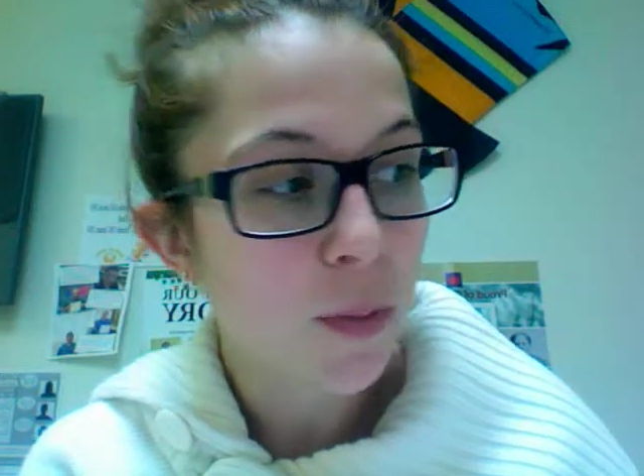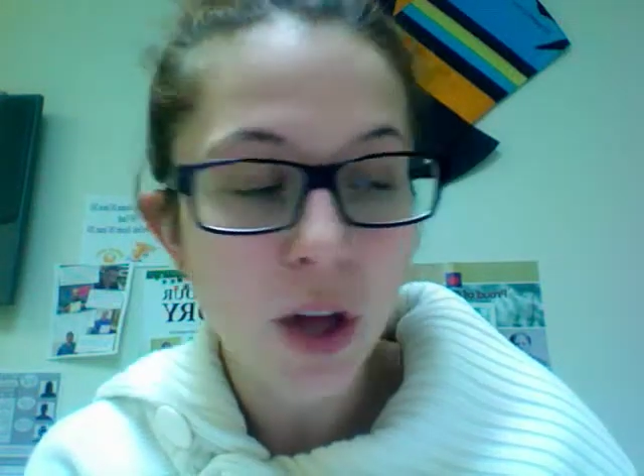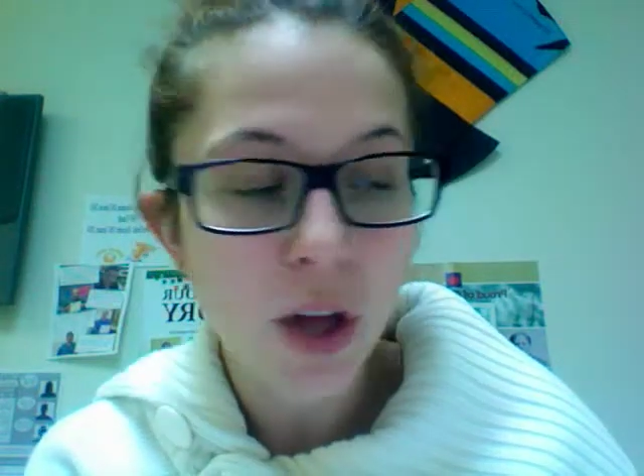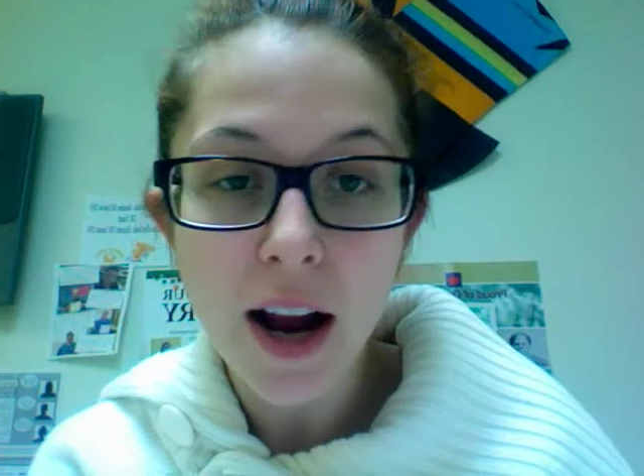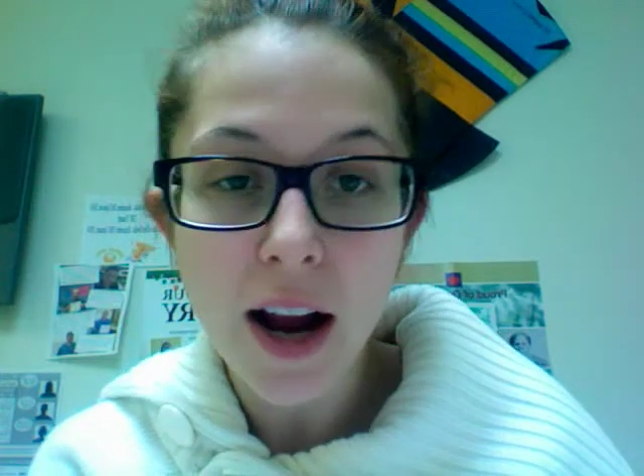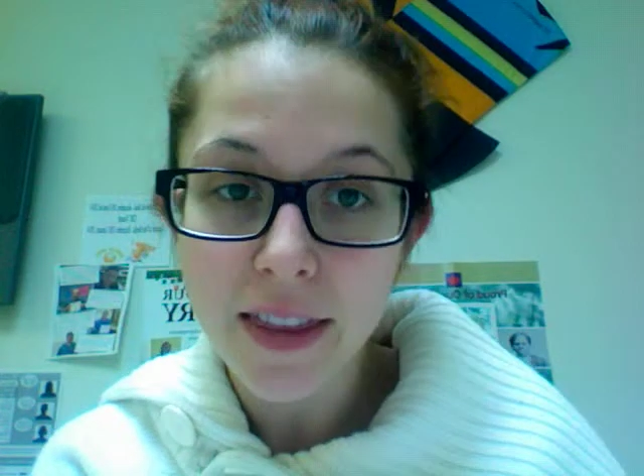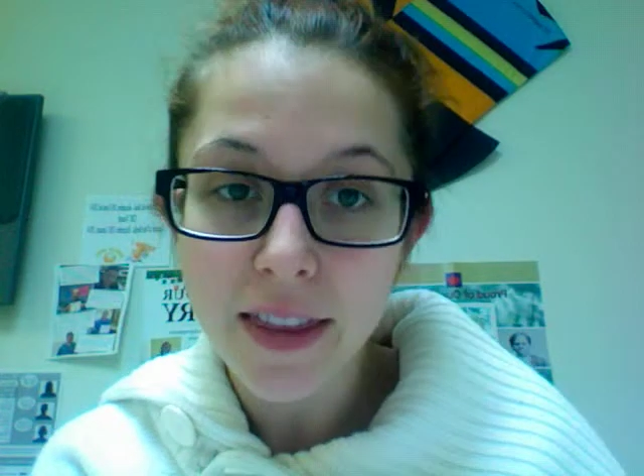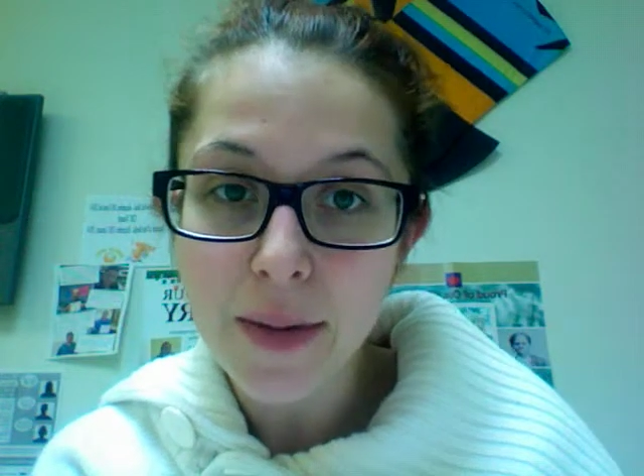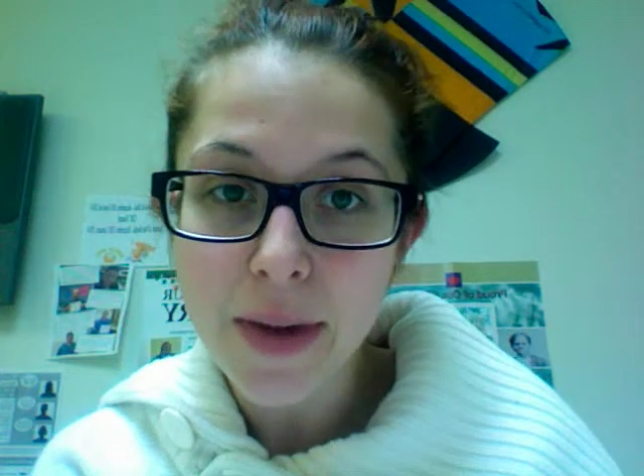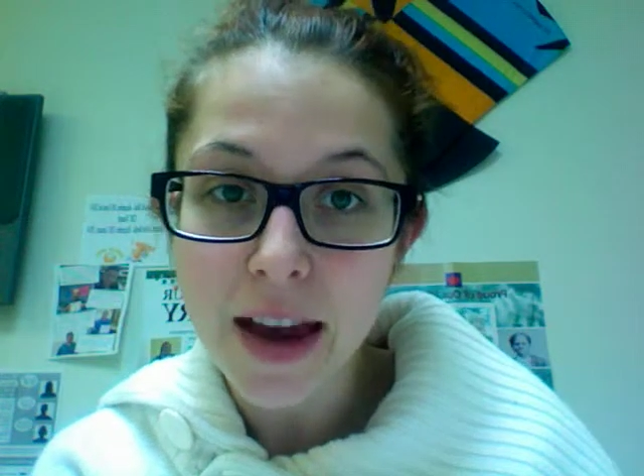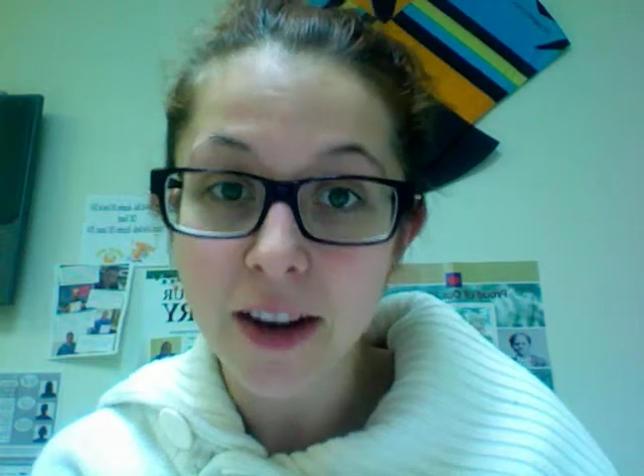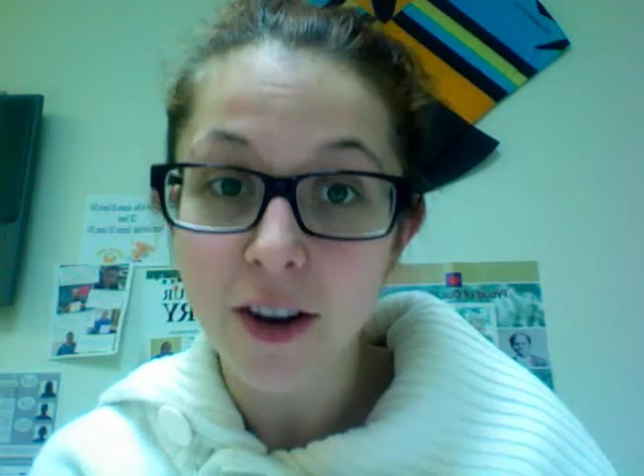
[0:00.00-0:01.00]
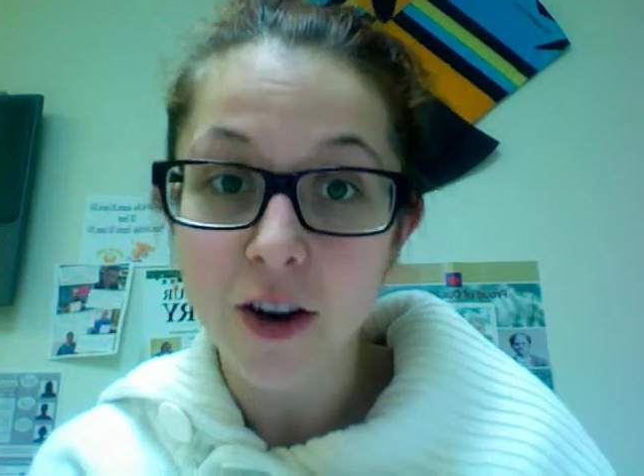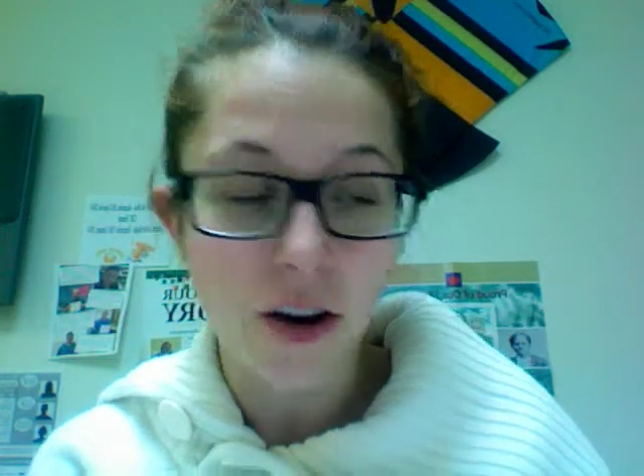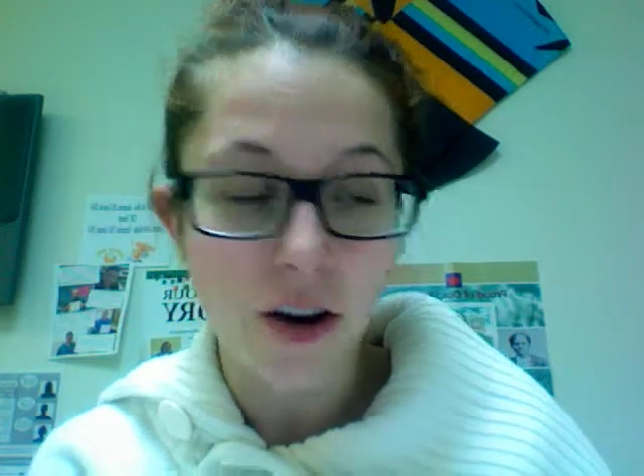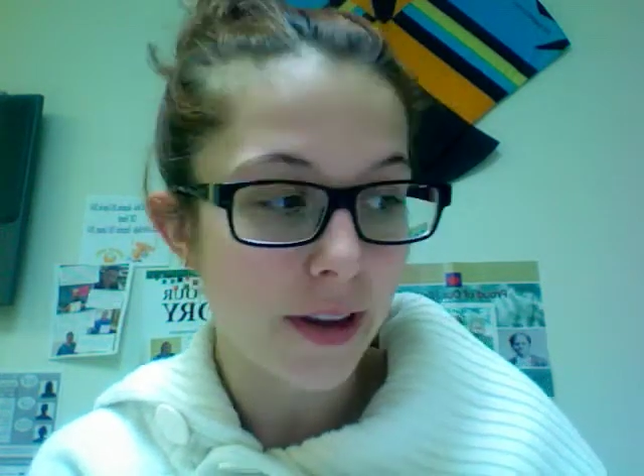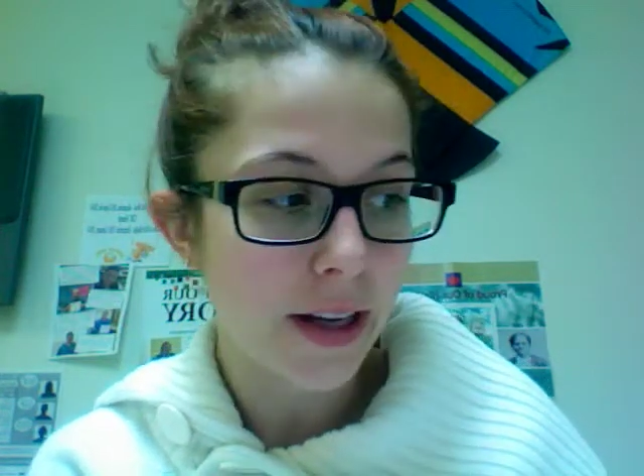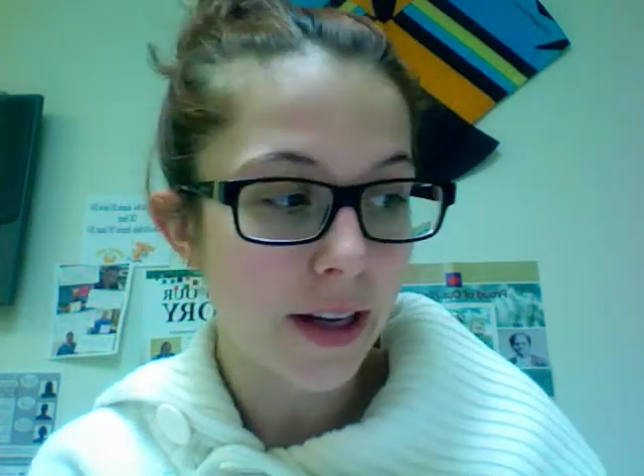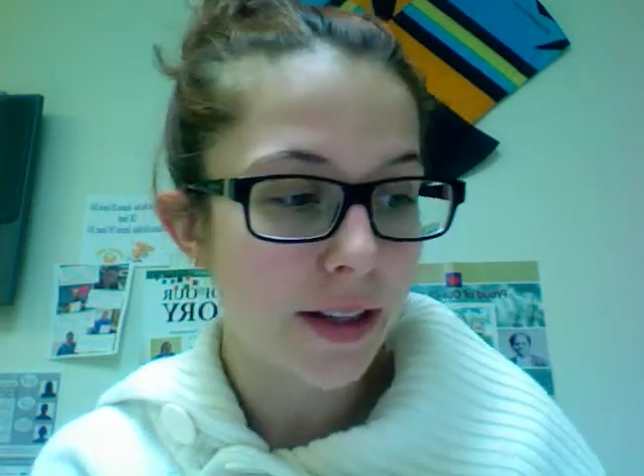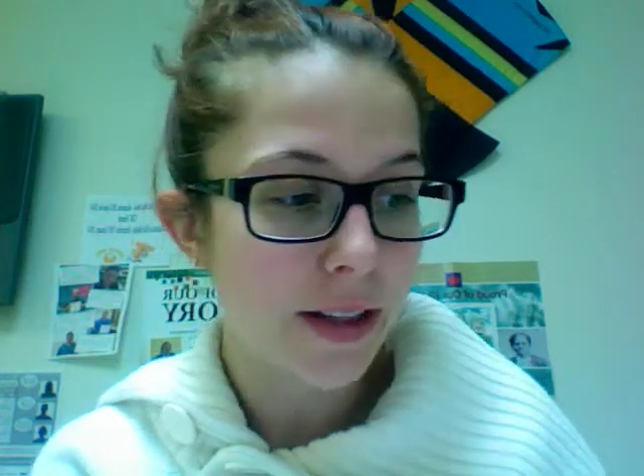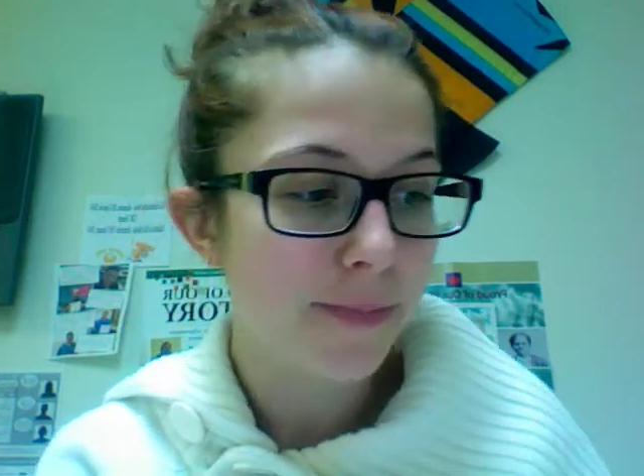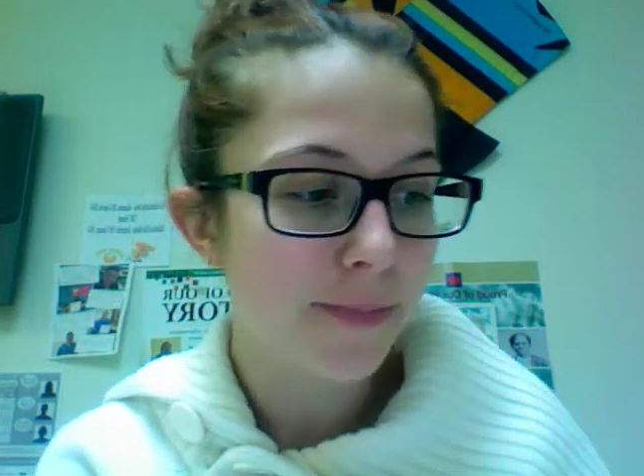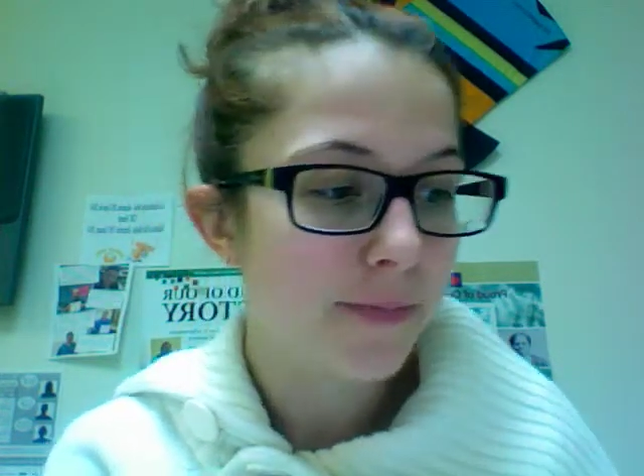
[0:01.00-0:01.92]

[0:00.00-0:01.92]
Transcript: plot, theme, and conflict.